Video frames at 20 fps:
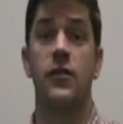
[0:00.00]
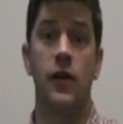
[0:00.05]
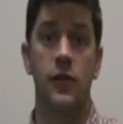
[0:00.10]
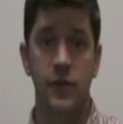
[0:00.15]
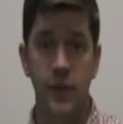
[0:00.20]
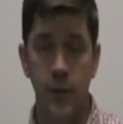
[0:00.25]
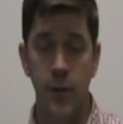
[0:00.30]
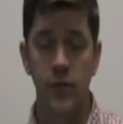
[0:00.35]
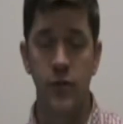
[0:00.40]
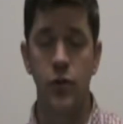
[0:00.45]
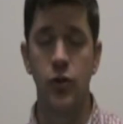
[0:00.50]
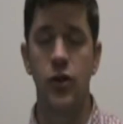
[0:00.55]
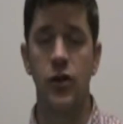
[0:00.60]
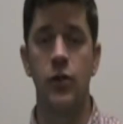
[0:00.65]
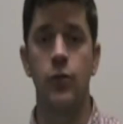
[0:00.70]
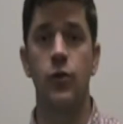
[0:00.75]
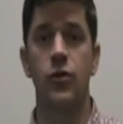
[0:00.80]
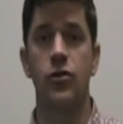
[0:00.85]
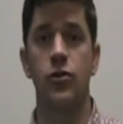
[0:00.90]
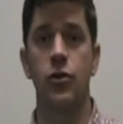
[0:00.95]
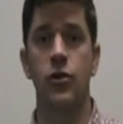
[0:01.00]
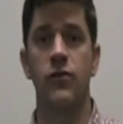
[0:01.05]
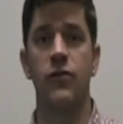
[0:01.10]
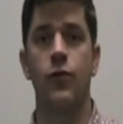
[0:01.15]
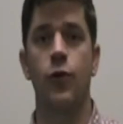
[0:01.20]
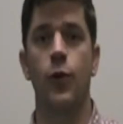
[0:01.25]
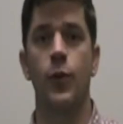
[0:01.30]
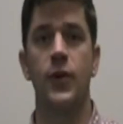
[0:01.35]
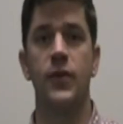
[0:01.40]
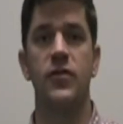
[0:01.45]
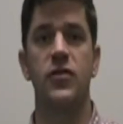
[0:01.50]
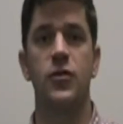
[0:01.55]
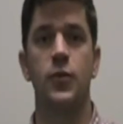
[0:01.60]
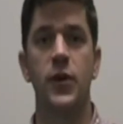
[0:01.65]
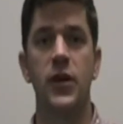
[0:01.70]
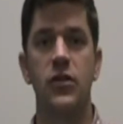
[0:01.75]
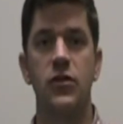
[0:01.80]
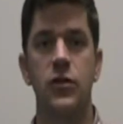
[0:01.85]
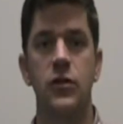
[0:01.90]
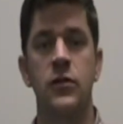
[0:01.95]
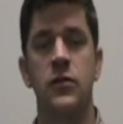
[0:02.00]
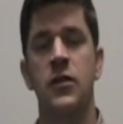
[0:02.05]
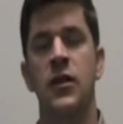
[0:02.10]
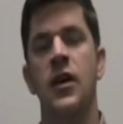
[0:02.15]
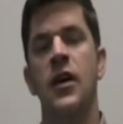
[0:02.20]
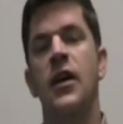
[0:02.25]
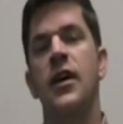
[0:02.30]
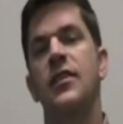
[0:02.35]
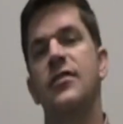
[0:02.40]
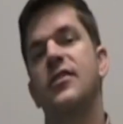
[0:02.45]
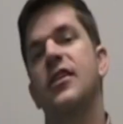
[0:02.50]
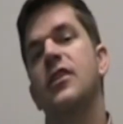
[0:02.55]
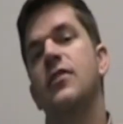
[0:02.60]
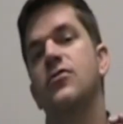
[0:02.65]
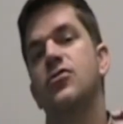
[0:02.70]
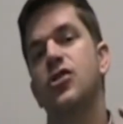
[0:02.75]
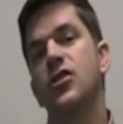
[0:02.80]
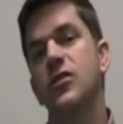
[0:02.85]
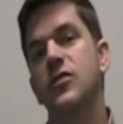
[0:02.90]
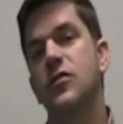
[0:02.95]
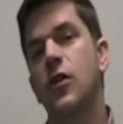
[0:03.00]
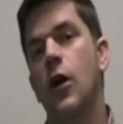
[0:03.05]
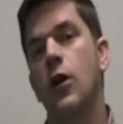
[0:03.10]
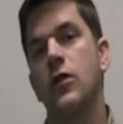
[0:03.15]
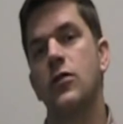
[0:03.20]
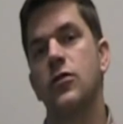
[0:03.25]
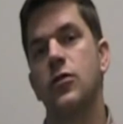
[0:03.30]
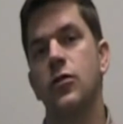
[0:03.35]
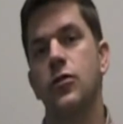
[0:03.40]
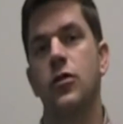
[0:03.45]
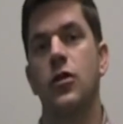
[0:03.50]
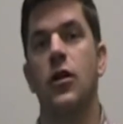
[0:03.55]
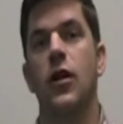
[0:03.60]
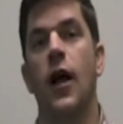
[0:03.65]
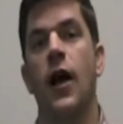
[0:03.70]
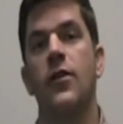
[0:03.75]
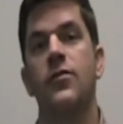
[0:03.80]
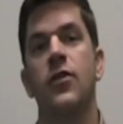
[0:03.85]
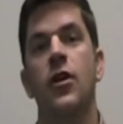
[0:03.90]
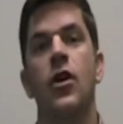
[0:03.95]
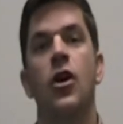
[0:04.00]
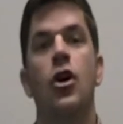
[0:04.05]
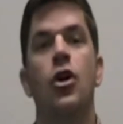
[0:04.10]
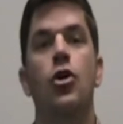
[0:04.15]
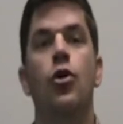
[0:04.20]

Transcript: like some of you did with your informative speeches, instead of just talking to the class,